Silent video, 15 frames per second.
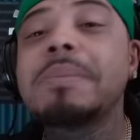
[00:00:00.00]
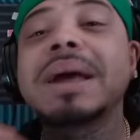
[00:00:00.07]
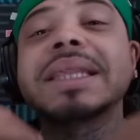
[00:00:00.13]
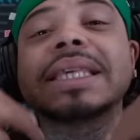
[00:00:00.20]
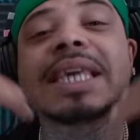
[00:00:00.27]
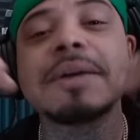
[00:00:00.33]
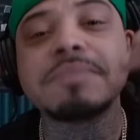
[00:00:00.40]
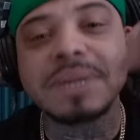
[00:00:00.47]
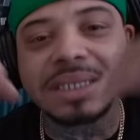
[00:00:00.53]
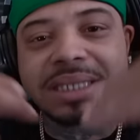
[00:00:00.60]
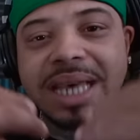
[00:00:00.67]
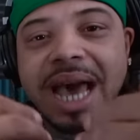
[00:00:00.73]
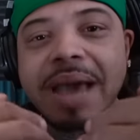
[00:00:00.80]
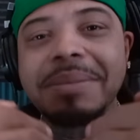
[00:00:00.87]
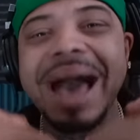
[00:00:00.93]
about to give him the
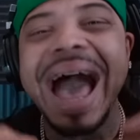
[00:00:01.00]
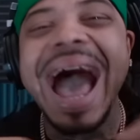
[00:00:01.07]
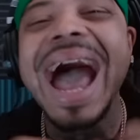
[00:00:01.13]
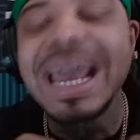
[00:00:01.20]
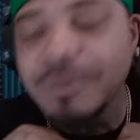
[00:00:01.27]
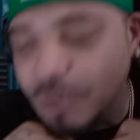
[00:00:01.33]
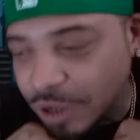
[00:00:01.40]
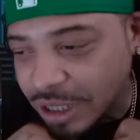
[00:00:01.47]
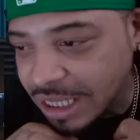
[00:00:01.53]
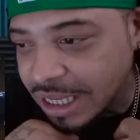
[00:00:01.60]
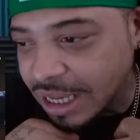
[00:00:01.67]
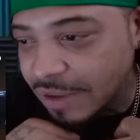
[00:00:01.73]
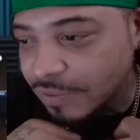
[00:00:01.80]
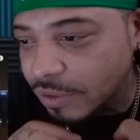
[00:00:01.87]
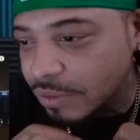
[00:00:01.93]
time I want to
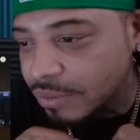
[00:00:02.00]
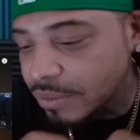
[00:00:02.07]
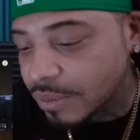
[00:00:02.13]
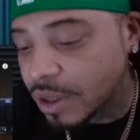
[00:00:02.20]
give him."